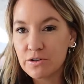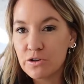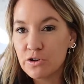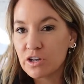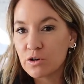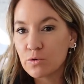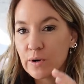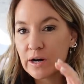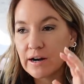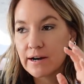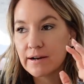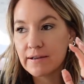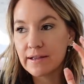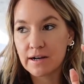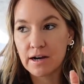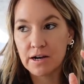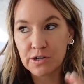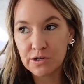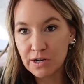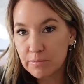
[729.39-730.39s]
You can wear it
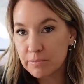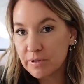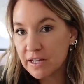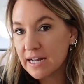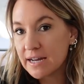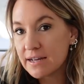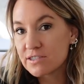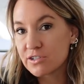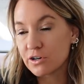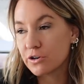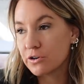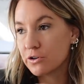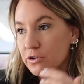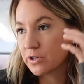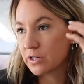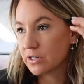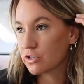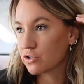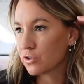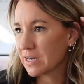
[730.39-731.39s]
like under a blazer, you
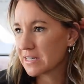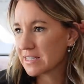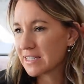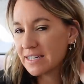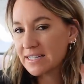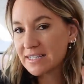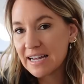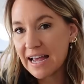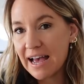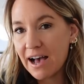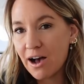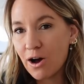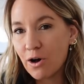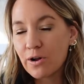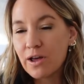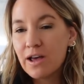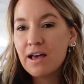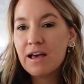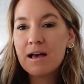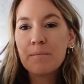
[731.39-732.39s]
can dress it down,